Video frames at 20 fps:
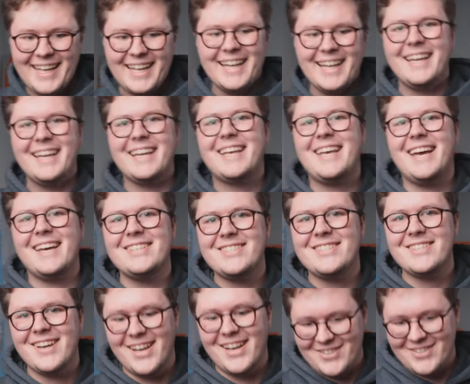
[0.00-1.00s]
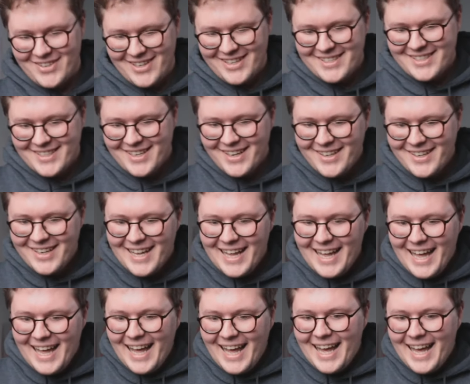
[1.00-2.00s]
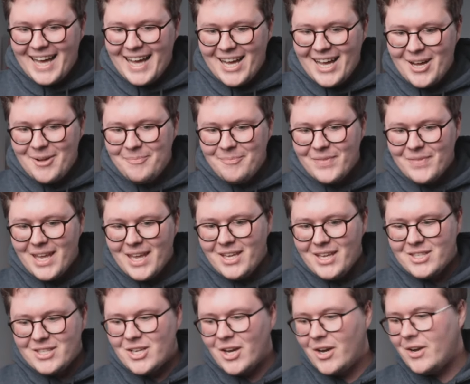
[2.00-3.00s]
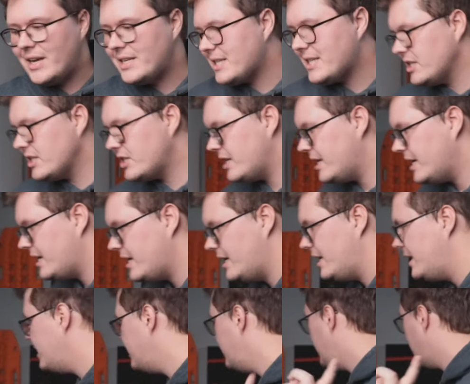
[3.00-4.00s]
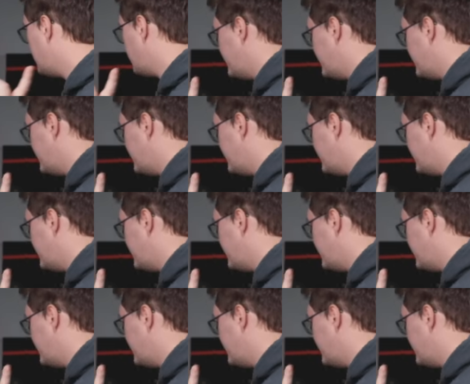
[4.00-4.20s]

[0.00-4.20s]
in case you guys wanted to know. So essentially, hold on 1